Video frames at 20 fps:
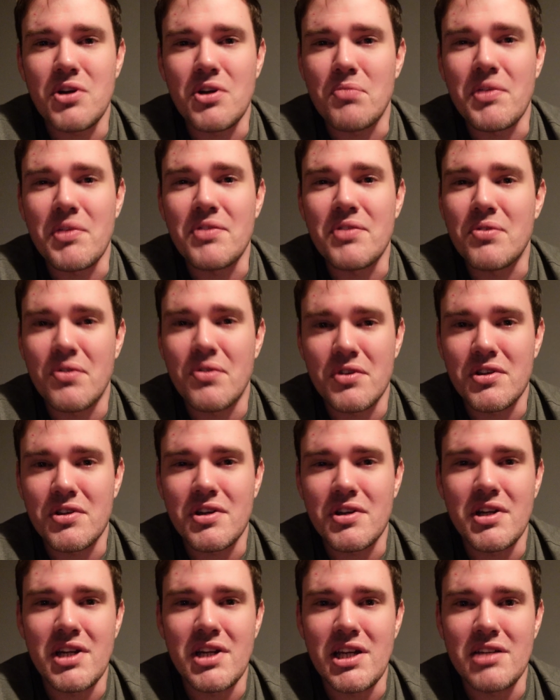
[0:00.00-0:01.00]
whether or not you're
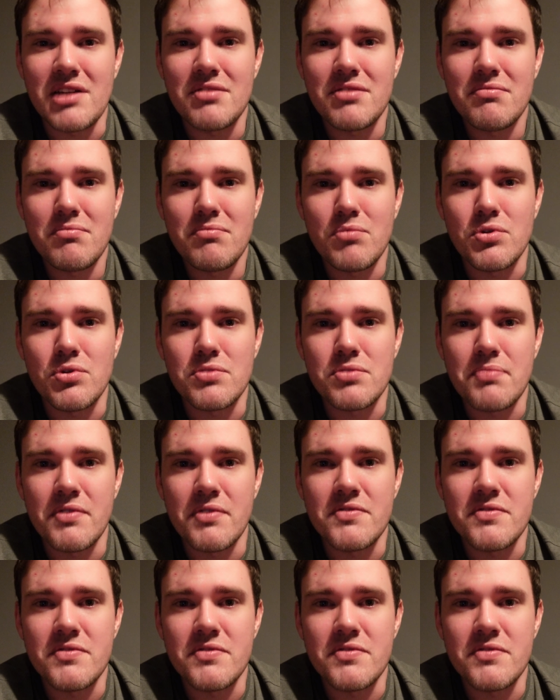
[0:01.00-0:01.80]
going to need waterproof